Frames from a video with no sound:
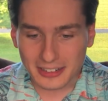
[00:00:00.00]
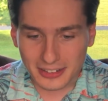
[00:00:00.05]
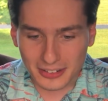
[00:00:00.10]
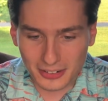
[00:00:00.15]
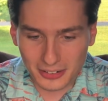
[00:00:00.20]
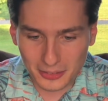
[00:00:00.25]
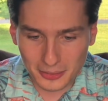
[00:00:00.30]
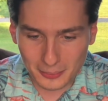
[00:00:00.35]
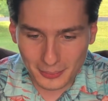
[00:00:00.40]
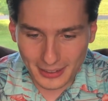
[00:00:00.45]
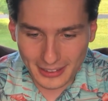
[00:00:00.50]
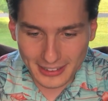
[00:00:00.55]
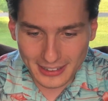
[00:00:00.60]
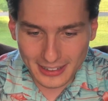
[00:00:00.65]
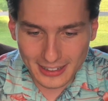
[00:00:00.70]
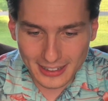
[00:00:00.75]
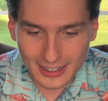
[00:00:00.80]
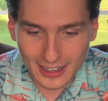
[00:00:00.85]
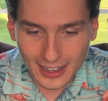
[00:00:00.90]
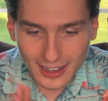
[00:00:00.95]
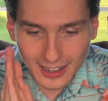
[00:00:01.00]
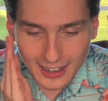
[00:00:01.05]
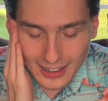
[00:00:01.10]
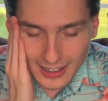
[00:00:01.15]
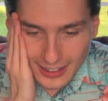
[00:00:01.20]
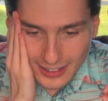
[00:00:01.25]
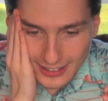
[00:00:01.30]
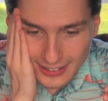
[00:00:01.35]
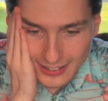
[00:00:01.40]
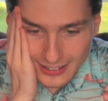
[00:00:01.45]
Oh my
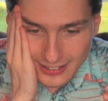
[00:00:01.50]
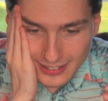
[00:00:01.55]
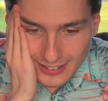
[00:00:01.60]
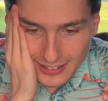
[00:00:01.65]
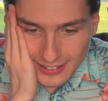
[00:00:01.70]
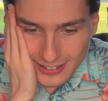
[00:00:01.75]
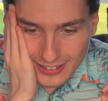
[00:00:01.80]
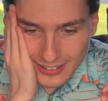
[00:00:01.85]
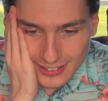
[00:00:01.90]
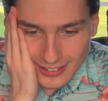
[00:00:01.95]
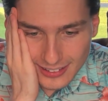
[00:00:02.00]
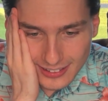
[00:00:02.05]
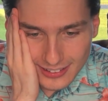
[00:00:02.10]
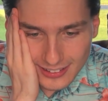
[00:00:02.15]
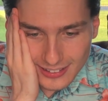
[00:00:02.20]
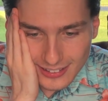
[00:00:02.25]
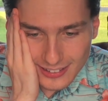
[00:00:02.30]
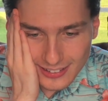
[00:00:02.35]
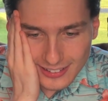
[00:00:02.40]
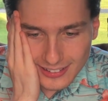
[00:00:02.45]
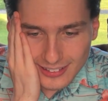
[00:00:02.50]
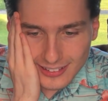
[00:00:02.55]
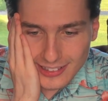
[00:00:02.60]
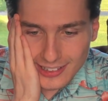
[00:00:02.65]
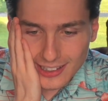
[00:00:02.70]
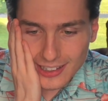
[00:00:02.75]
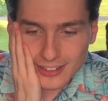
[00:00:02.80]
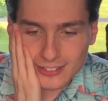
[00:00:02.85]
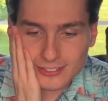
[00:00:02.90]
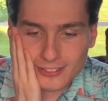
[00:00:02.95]
god.
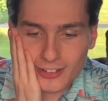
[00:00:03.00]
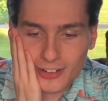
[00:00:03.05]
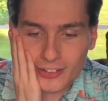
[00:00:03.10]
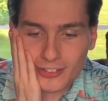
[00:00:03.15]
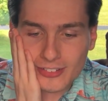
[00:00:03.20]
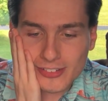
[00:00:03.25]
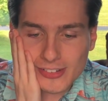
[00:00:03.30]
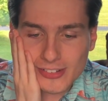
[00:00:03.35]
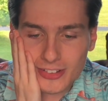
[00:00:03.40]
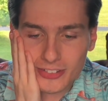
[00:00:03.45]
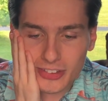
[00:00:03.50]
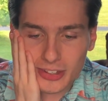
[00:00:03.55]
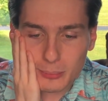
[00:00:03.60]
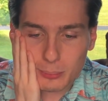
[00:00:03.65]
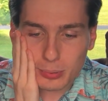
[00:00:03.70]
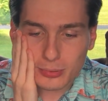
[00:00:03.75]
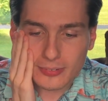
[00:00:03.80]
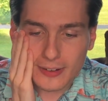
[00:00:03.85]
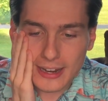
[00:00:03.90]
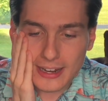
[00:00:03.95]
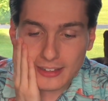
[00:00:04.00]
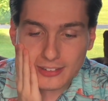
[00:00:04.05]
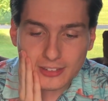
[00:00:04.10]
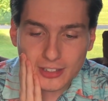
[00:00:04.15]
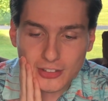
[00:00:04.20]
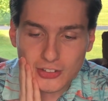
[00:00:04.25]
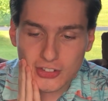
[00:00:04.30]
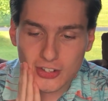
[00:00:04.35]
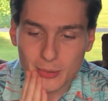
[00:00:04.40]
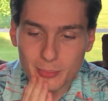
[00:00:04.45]
It literally looks like Blaine the
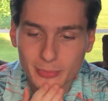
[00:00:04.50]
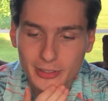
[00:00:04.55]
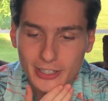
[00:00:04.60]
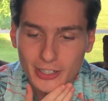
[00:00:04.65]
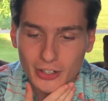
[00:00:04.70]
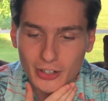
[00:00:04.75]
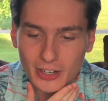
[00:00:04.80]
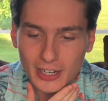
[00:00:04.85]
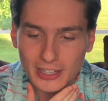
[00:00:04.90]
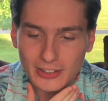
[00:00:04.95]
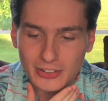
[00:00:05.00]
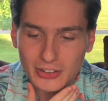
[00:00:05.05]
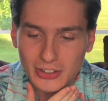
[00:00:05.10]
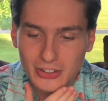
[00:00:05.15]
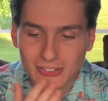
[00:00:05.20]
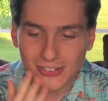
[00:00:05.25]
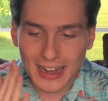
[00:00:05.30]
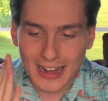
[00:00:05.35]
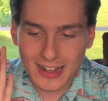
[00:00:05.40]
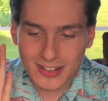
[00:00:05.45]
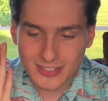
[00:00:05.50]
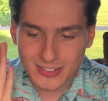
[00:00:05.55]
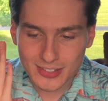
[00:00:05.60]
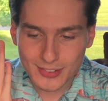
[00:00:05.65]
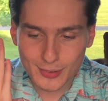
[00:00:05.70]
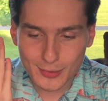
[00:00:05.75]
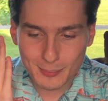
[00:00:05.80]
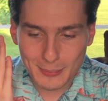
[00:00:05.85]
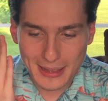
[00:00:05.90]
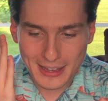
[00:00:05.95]
gym leader, and the
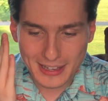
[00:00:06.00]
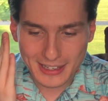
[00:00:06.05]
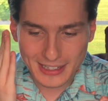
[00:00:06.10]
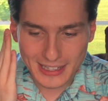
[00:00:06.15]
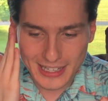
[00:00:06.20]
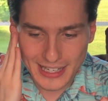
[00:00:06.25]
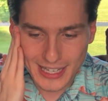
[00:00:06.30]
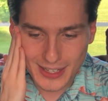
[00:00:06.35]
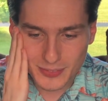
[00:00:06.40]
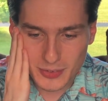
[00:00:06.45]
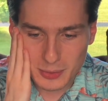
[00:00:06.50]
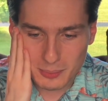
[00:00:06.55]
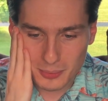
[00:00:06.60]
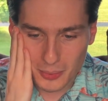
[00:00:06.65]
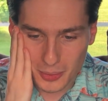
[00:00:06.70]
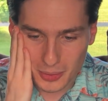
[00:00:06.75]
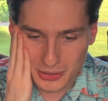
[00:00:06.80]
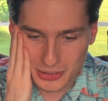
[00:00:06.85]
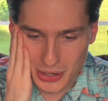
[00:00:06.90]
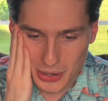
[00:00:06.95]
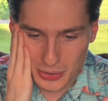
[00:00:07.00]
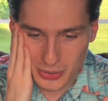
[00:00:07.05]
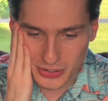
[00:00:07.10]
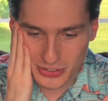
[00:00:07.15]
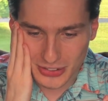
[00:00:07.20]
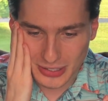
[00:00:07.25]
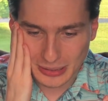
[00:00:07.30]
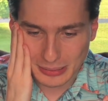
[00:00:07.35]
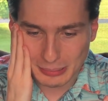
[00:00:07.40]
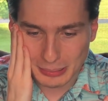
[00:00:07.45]
glasses make it even more
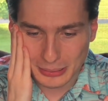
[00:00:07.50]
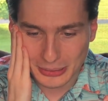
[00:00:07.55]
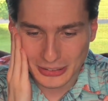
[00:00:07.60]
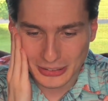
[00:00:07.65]
noticeable.